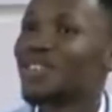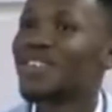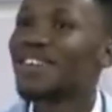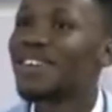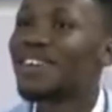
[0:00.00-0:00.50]

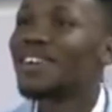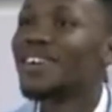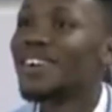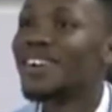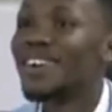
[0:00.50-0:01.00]

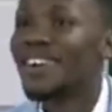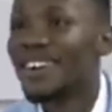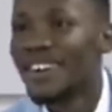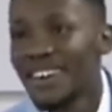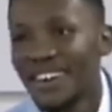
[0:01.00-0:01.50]

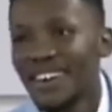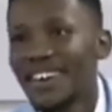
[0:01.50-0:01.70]
Nothing is said.